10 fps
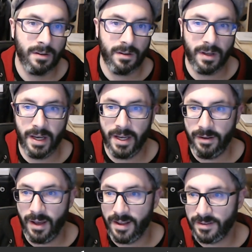You
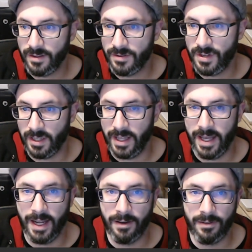guys can go check that
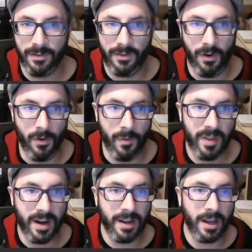out. So
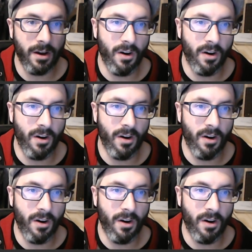there you go.